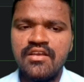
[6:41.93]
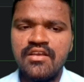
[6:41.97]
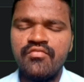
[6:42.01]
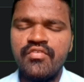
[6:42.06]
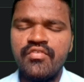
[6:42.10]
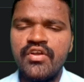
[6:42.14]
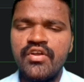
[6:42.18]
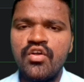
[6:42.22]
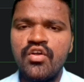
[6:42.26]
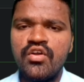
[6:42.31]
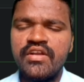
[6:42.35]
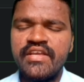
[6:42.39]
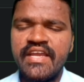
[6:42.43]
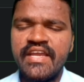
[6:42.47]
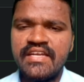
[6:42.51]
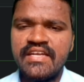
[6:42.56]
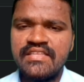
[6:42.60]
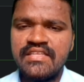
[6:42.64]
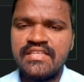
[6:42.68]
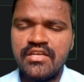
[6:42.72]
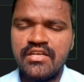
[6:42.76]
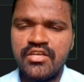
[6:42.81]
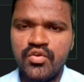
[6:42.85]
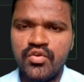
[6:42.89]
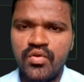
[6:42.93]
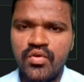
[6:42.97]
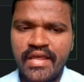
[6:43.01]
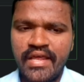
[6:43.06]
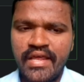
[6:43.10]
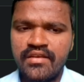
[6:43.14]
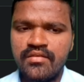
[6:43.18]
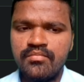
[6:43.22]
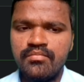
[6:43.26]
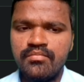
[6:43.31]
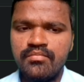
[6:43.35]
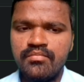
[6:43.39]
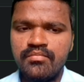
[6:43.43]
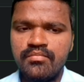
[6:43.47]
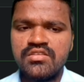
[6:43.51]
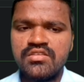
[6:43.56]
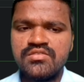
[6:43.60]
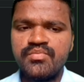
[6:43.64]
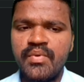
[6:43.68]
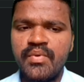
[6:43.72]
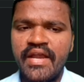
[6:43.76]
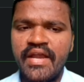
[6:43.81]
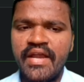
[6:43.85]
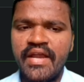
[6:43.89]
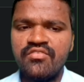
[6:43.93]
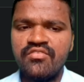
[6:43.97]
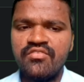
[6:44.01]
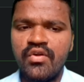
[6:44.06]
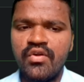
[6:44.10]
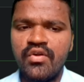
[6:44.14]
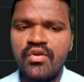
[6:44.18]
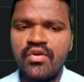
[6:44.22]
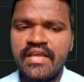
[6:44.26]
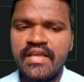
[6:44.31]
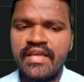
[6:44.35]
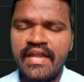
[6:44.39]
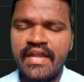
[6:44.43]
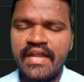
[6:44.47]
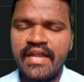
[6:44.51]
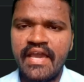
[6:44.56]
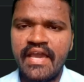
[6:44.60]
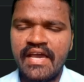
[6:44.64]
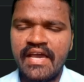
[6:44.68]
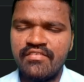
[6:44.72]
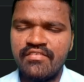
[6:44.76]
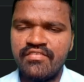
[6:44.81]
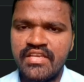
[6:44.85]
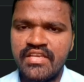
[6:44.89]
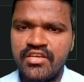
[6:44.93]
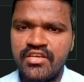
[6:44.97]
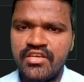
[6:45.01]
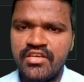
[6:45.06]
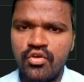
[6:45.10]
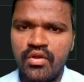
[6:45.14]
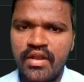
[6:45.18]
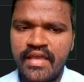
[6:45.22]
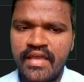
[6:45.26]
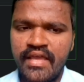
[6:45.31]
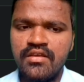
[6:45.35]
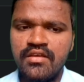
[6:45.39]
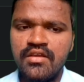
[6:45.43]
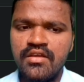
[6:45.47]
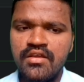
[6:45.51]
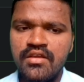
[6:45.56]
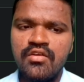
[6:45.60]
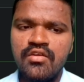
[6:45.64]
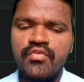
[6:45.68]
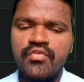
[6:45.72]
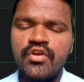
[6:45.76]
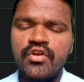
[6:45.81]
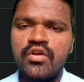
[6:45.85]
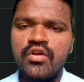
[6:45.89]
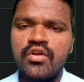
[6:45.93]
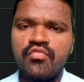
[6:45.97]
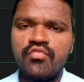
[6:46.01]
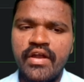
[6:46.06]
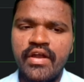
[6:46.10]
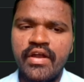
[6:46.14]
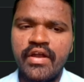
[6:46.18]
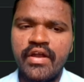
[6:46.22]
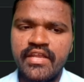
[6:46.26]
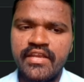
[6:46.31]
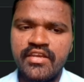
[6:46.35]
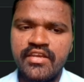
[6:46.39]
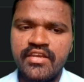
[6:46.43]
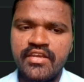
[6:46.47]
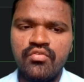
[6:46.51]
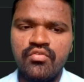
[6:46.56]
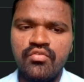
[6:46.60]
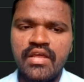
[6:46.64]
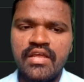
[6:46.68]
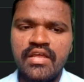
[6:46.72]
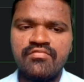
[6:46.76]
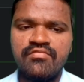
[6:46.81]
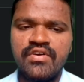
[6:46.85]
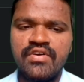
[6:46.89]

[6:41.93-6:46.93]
we don't get the new line, because by default end having new line, we don't want any new line.